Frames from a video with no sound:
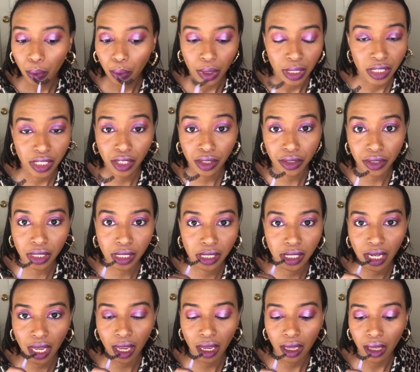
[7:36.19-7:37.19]
so it'll
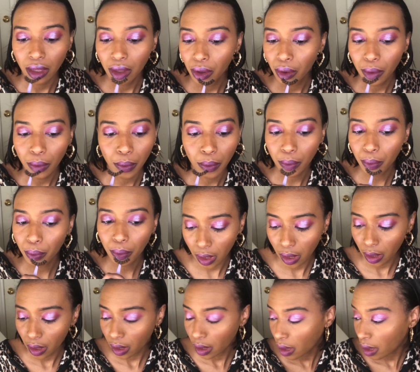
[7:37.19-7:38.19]
stick.
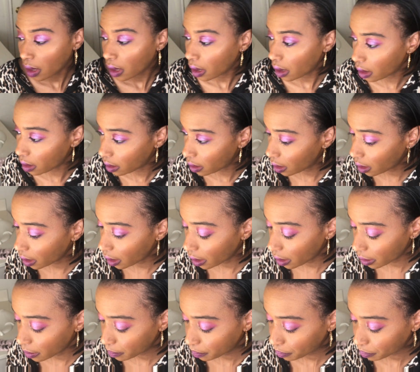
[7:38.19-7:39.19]
And
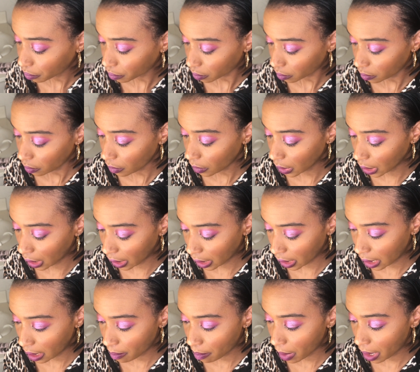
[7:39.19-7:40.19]
then I
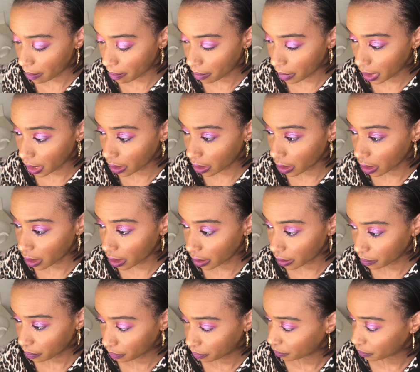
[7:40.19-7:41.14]
get my mirror